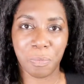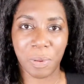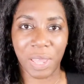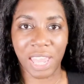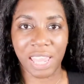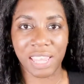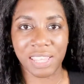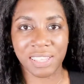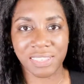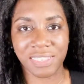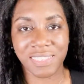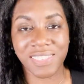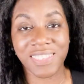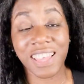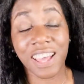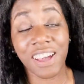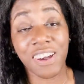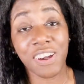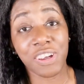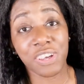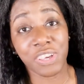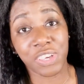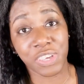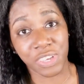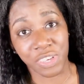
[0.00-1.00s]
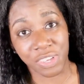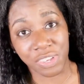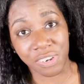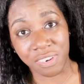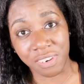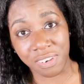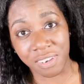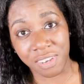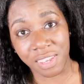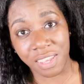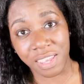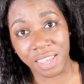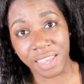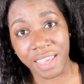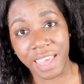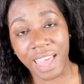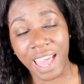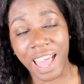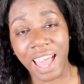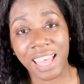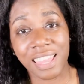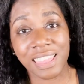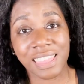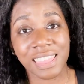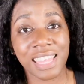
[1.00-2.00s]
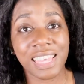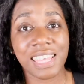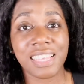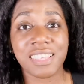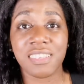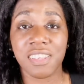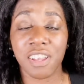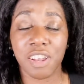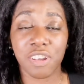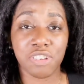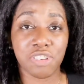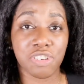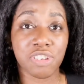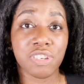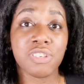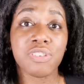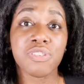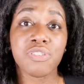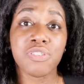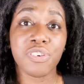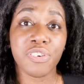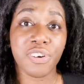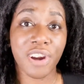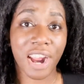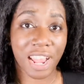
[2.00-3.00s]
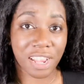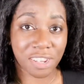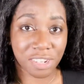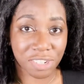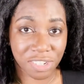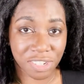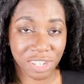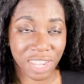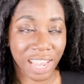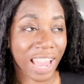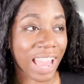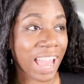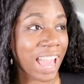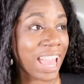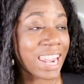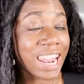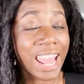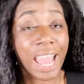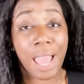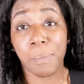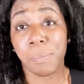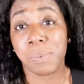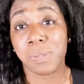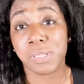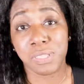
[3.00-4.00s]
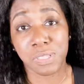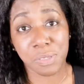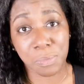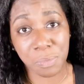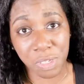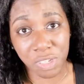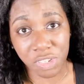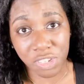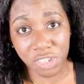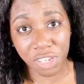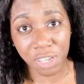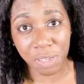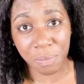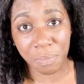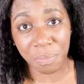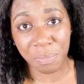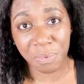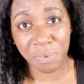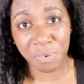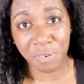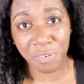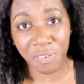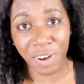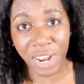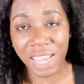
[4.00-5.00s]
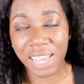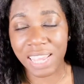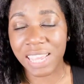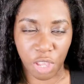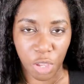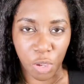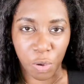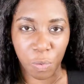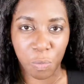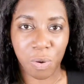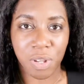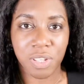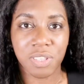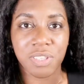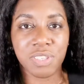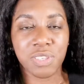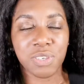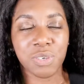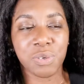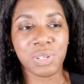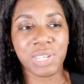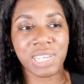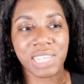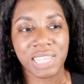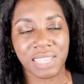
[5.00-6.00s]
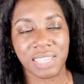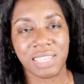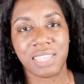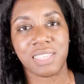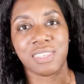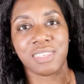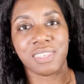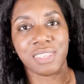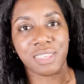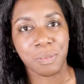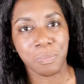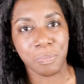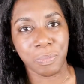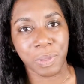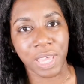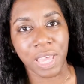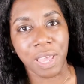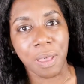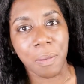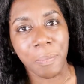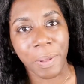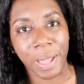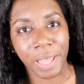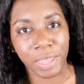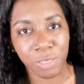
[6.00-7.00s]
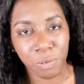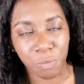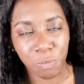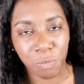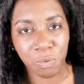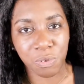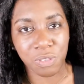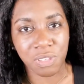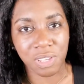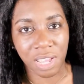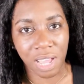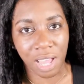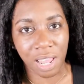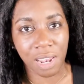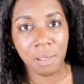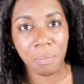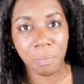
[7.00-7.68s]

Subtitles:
paints that are good and things that are just trash and happen to be cheap, right? You want to listen to the bit about the watercolor